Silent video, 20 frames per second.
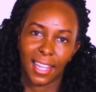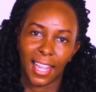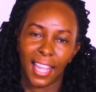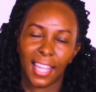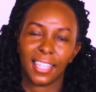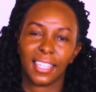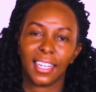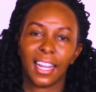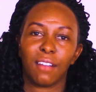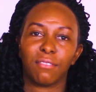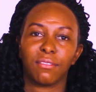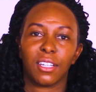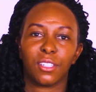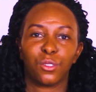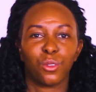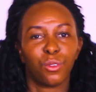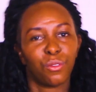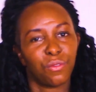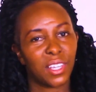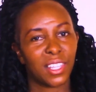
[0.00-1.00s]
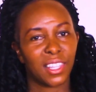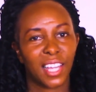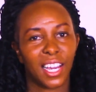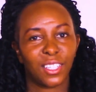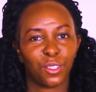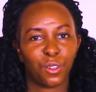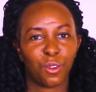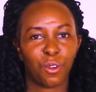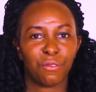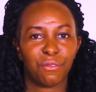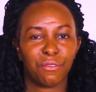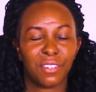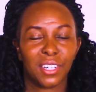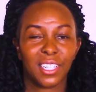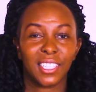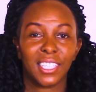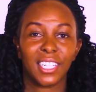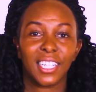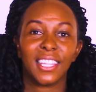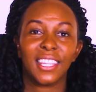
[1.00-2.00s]
And after solving that conflict,
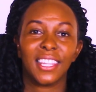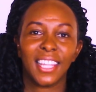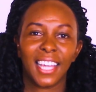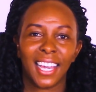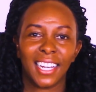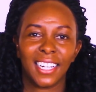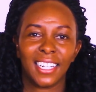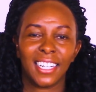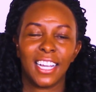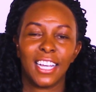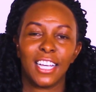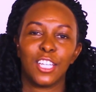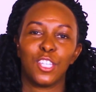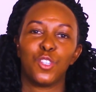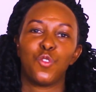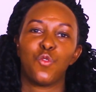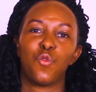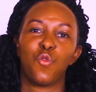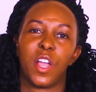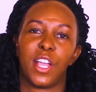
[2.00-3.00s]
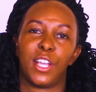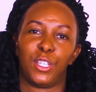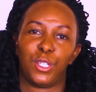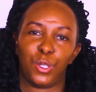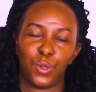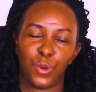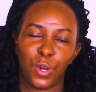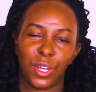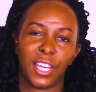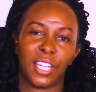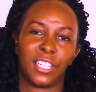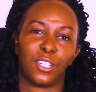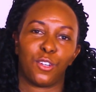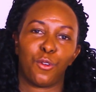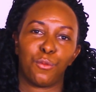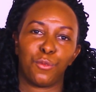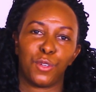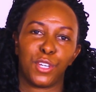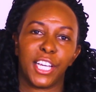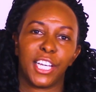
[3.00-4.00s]
then you ensure that
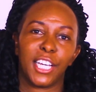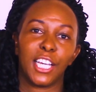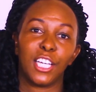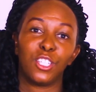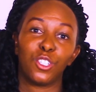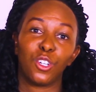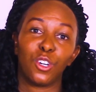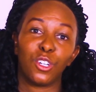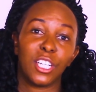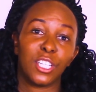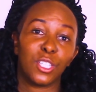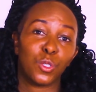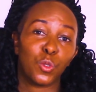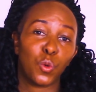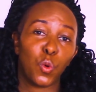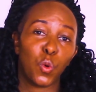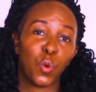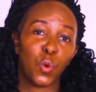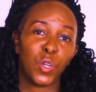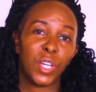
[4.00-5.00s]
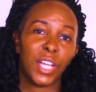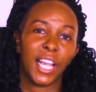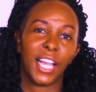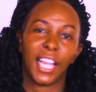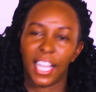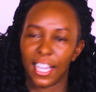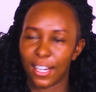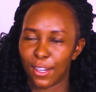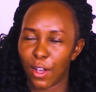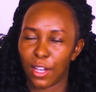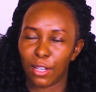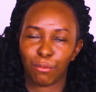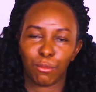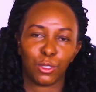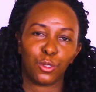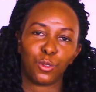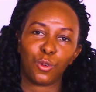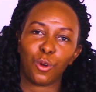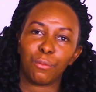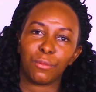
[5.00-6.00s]
communication is good and you're able
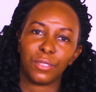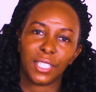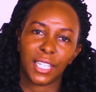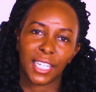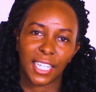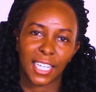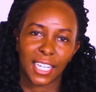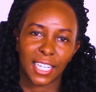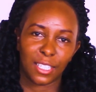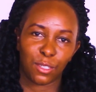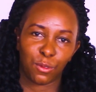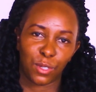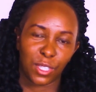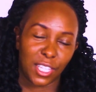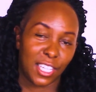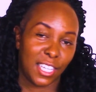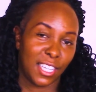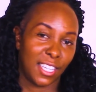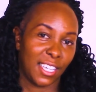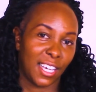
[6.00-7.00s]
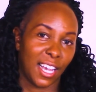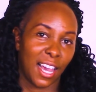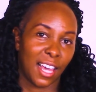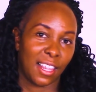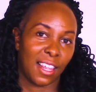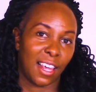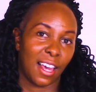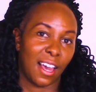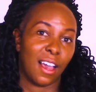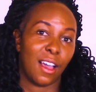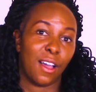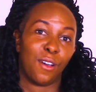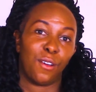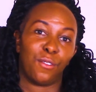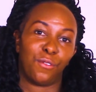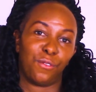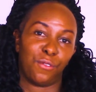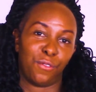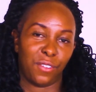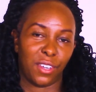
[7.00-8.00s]
to communicate with each other
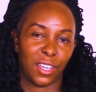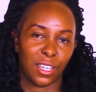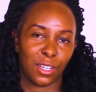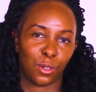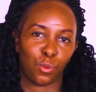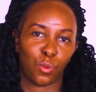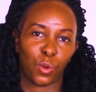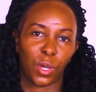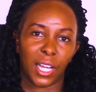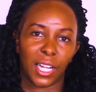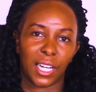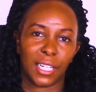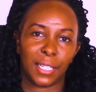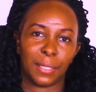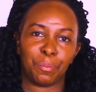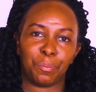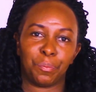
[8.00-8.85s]
very well.